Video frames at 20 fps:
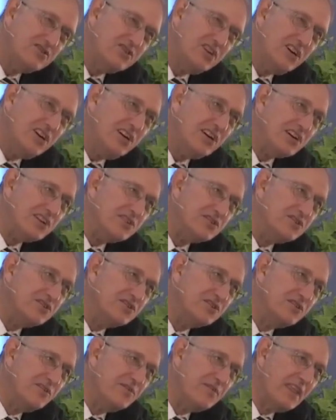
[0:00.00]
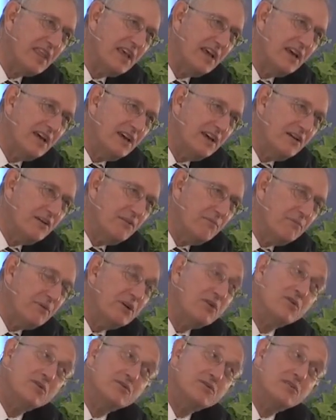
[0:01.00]
church?
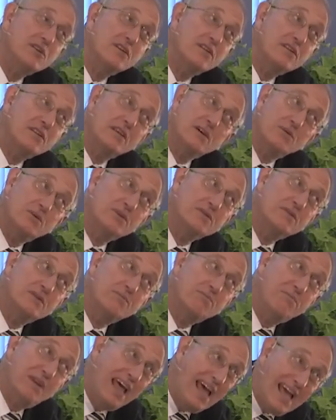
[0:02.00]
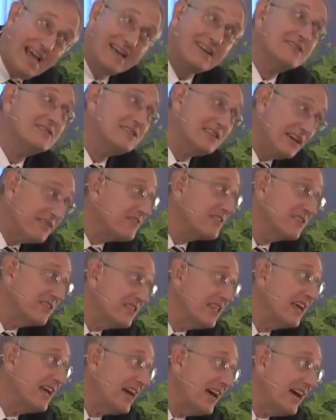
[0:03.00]
Because there was a black
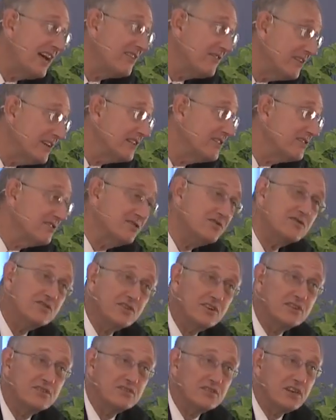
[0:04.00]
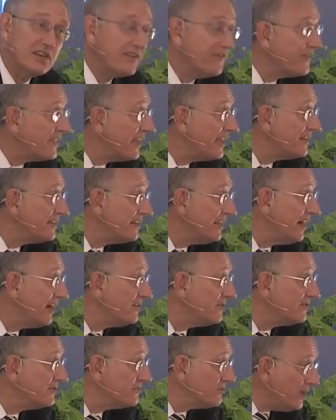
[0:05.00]
Seventh-day Adventist church in that
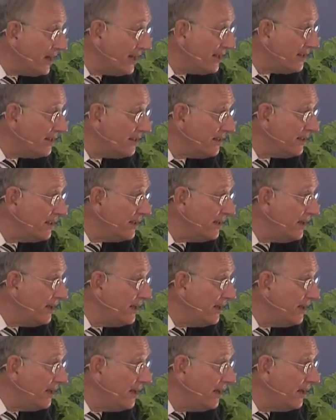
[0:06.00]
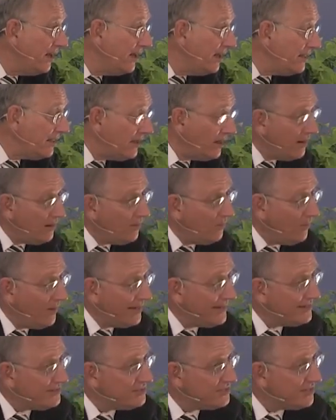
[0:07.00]
town as well. Now,
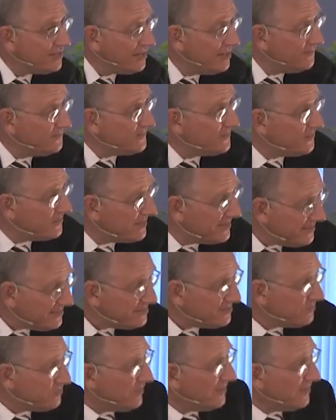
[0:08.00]
why did she come to this